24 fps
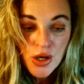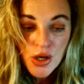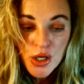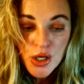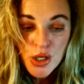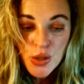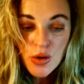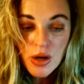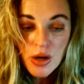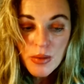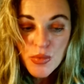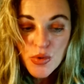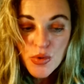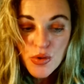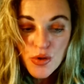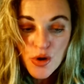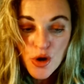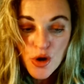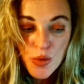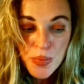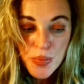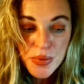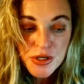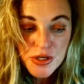You are
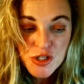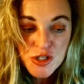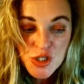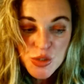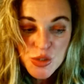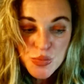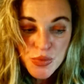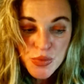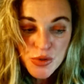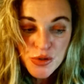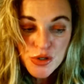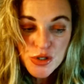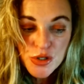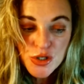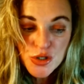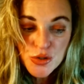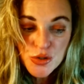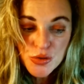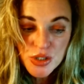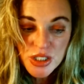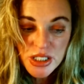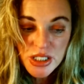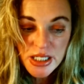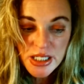more open to
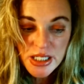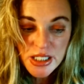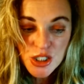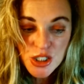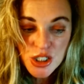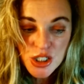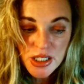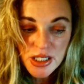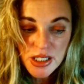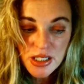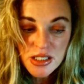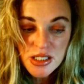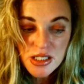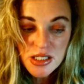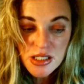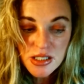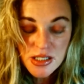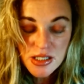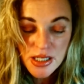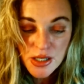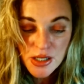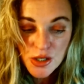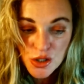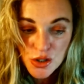spiritual teachings. This
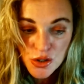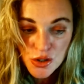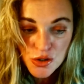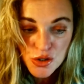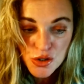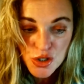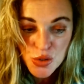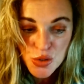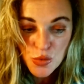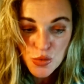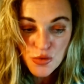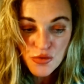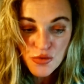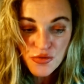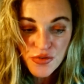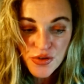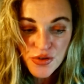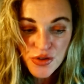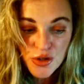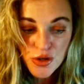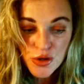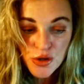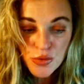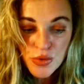is unusual for
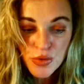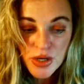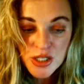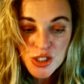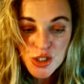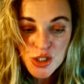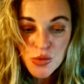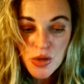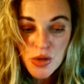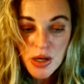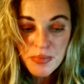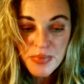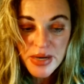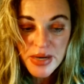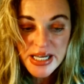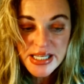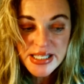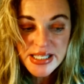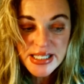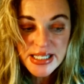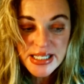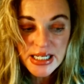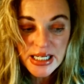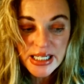you as you are
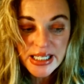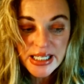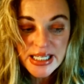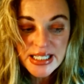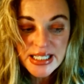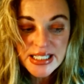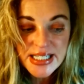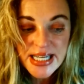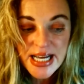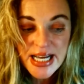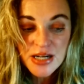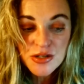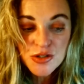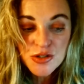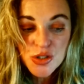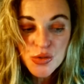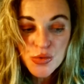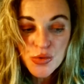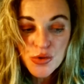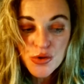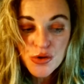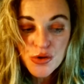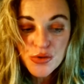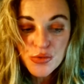basically a
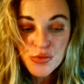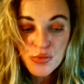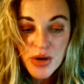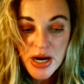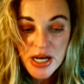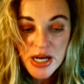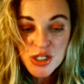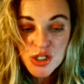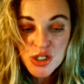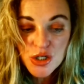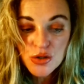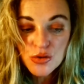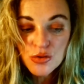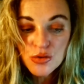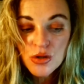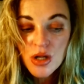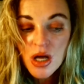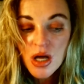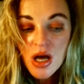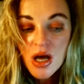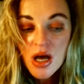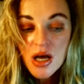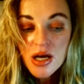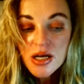down-to-earth, rational
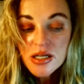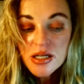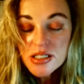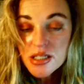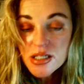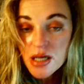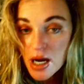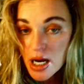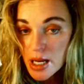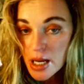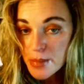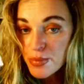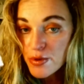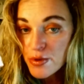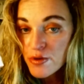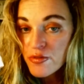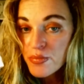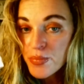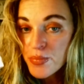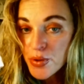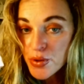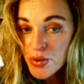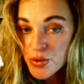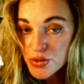type
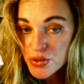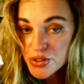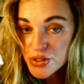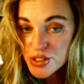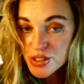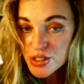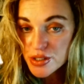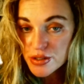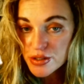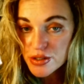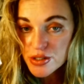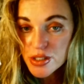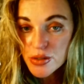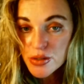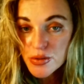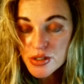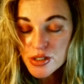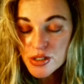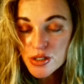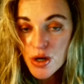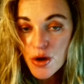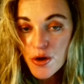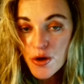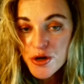of person. So
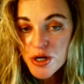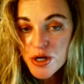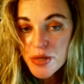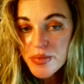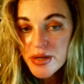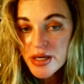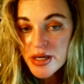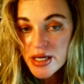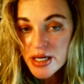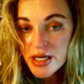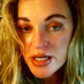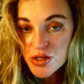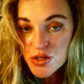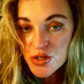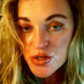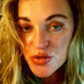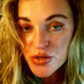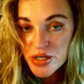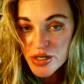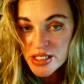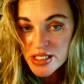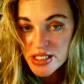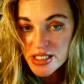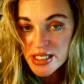it's going to be
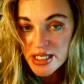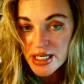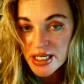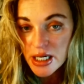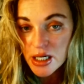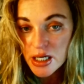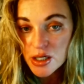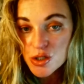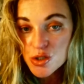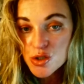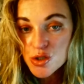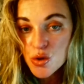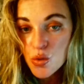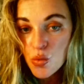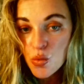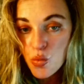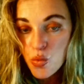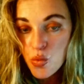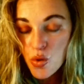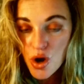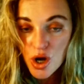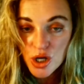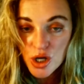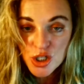interesting to
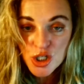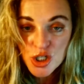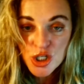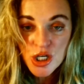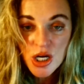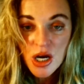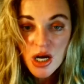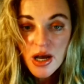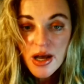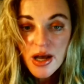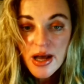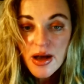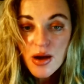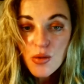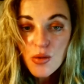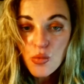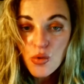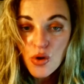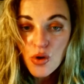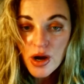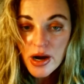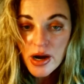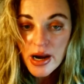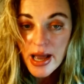watch
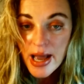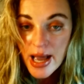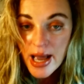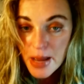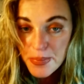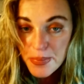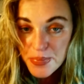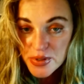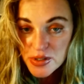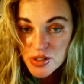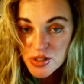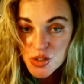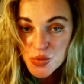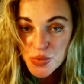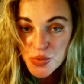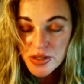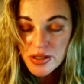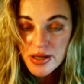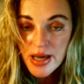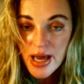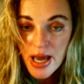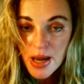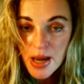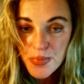what happens
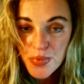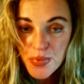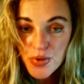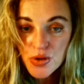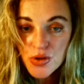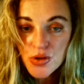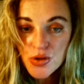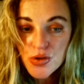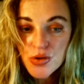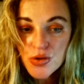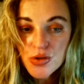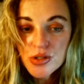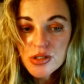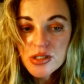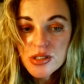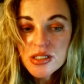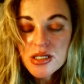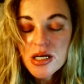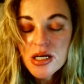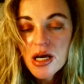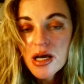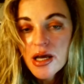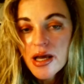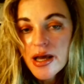with
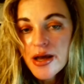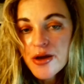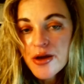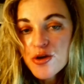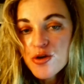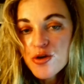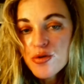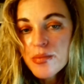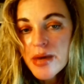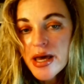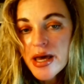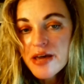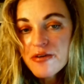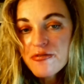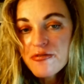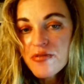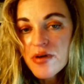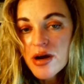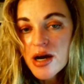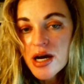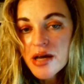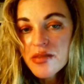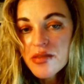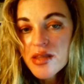Capricorns, and you may
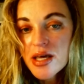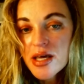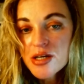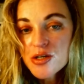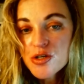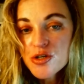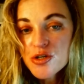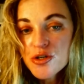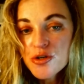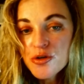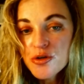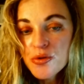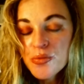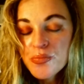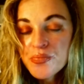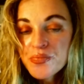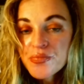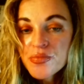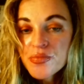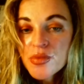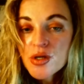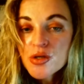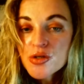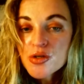find that you
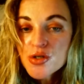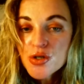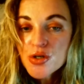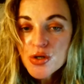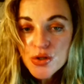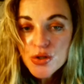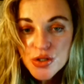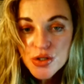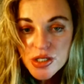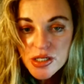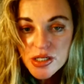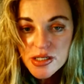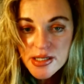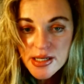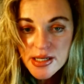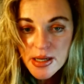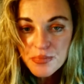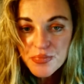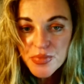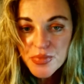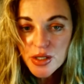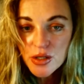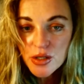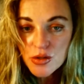turn to
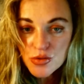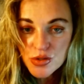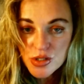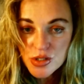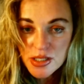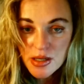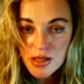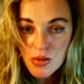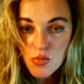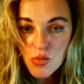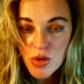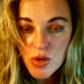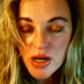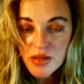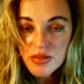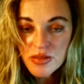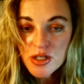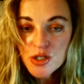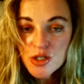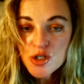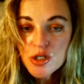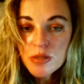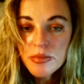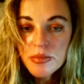something or someone,
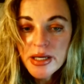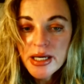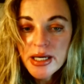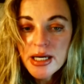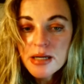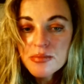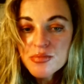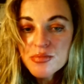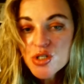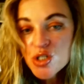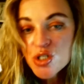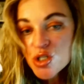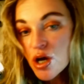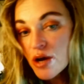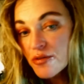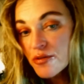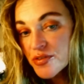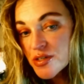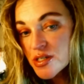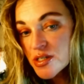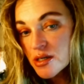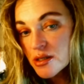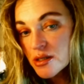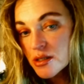that you become
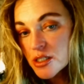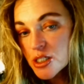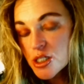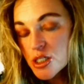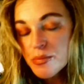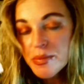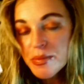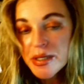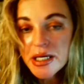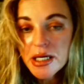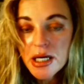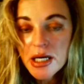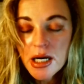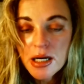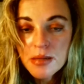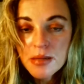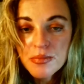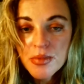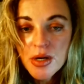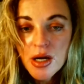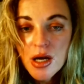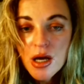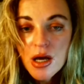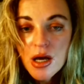softer, that you
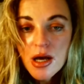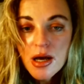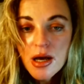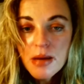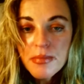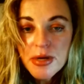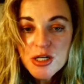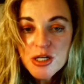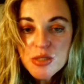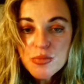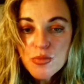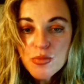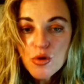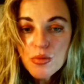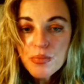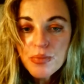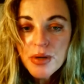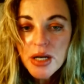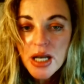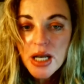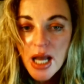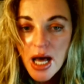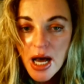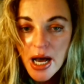become much more
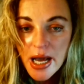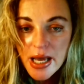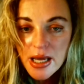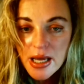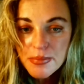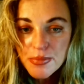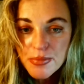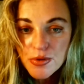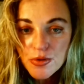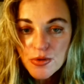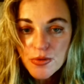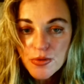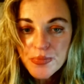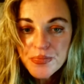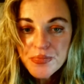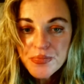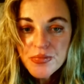pliable,